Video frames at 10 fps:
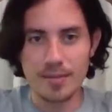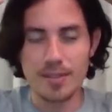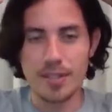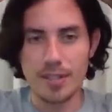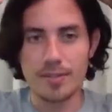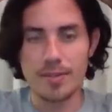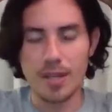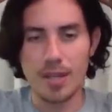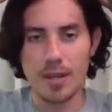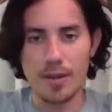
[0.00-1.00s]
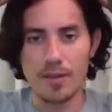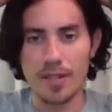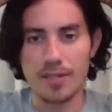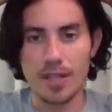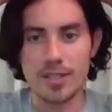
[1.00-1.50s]
here of
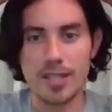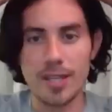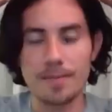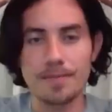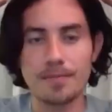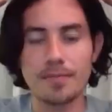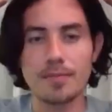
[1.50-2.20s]
the Antarctica,